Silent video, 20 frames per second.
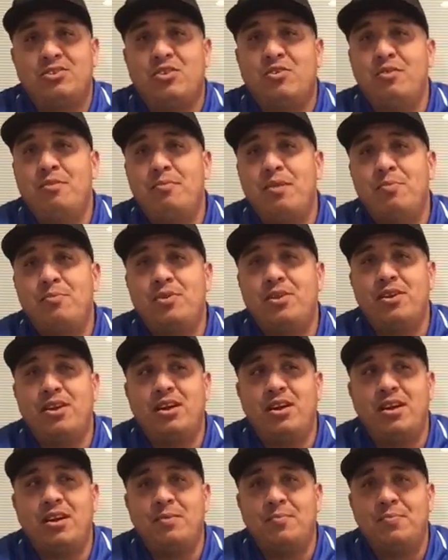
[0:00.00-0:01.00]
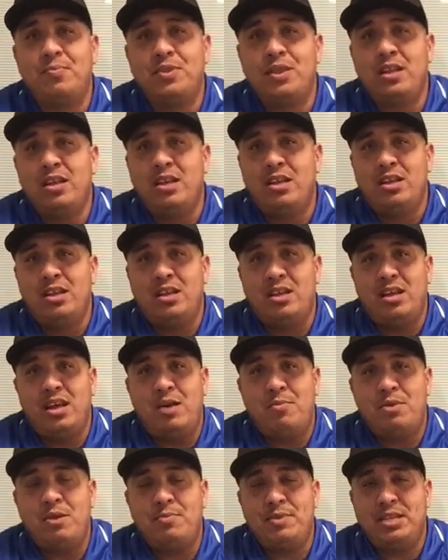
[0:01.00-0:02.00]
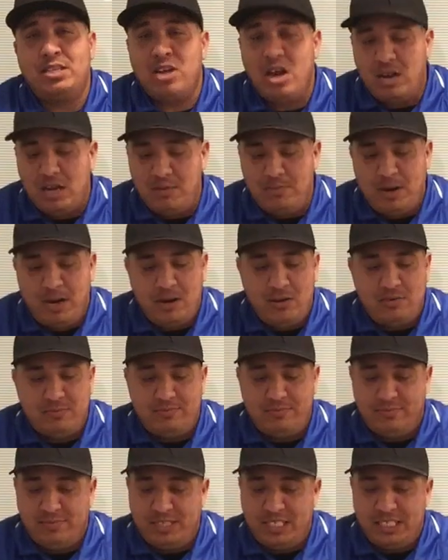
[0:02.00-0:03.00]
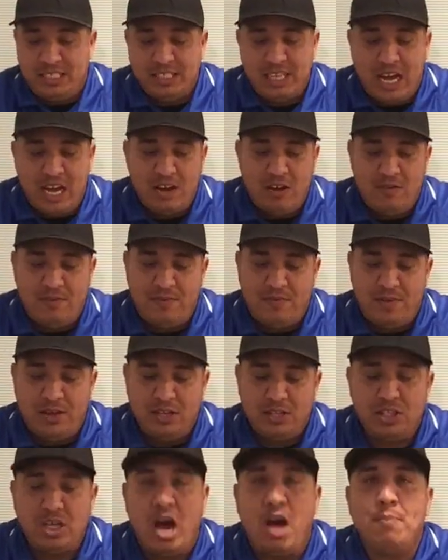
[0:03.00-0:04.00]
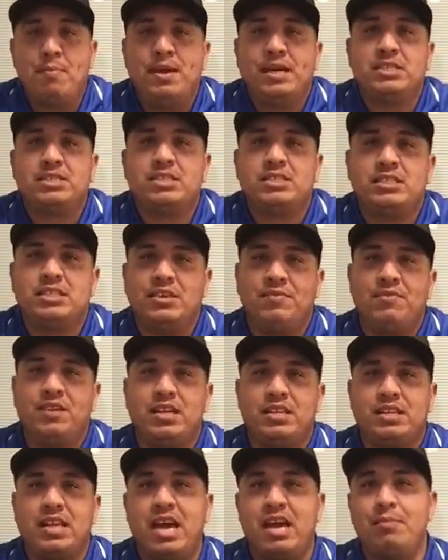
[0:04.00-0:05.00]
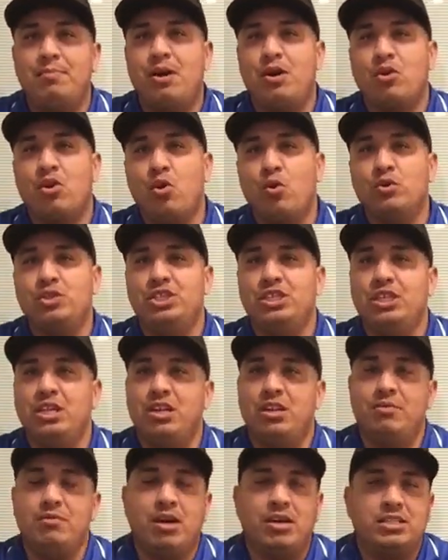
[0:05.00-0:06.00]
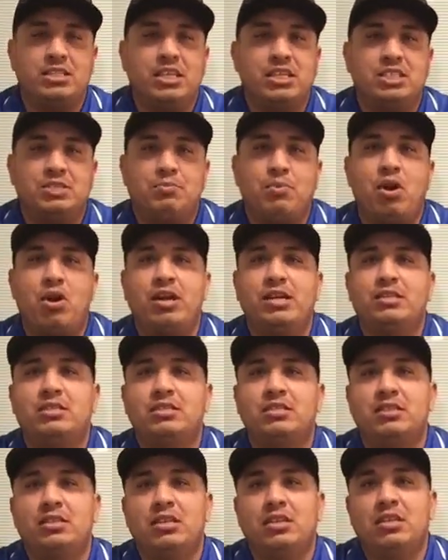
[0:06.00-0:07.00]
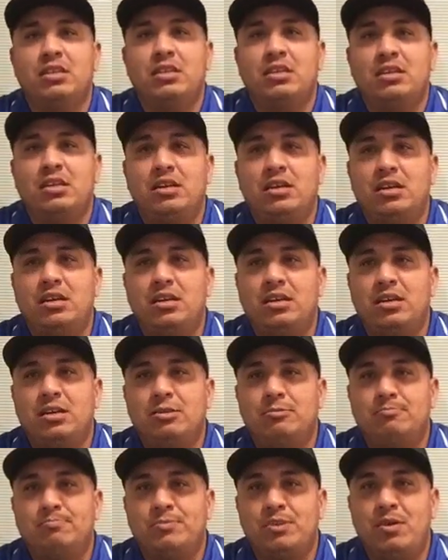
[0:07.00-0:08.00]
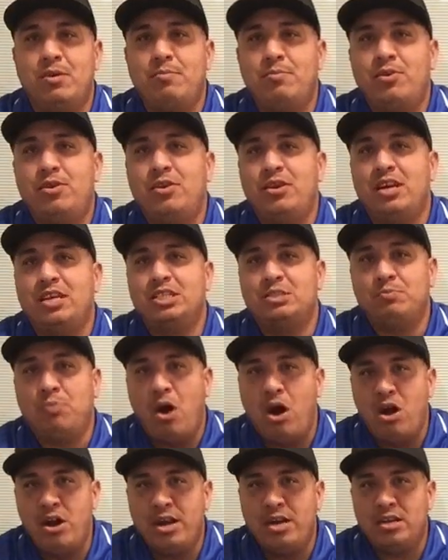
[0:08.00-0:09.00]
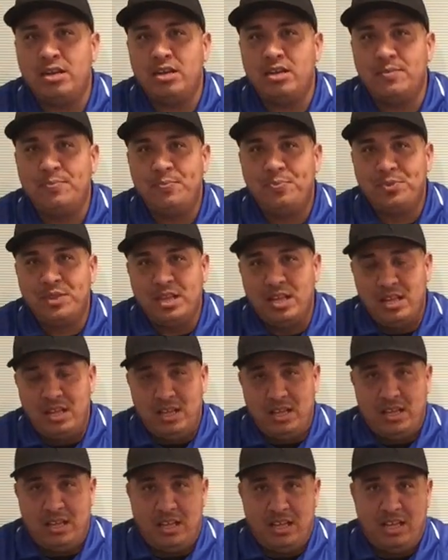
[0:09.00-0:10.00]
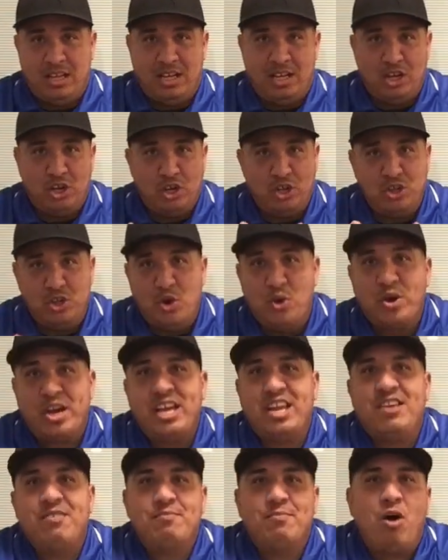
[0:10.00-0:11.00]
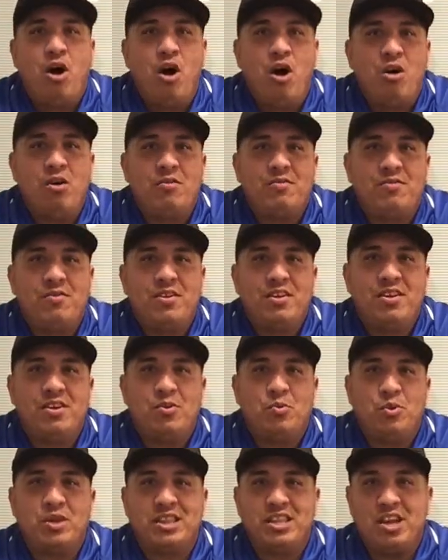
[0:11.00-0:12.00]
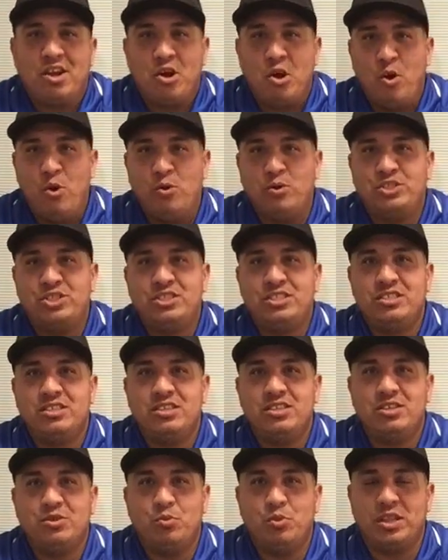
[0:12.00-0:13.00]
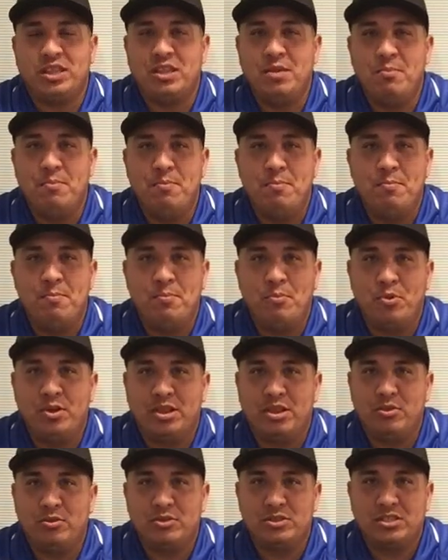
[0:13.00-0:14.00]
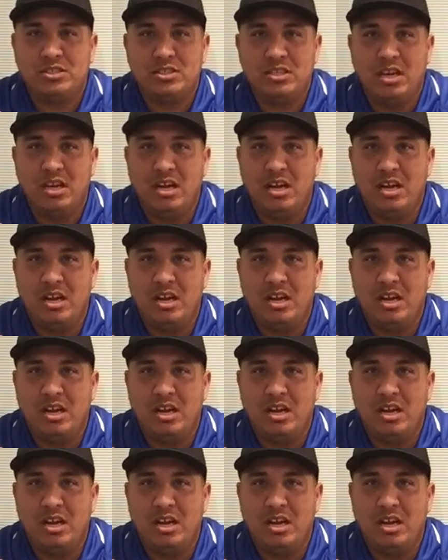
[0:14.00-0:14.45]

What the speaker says: Remember, I'm gonna be talking about this kind of topics, stuff like that, about coaching and us as parents. Remember, as parent, don't get involved with the coach, with those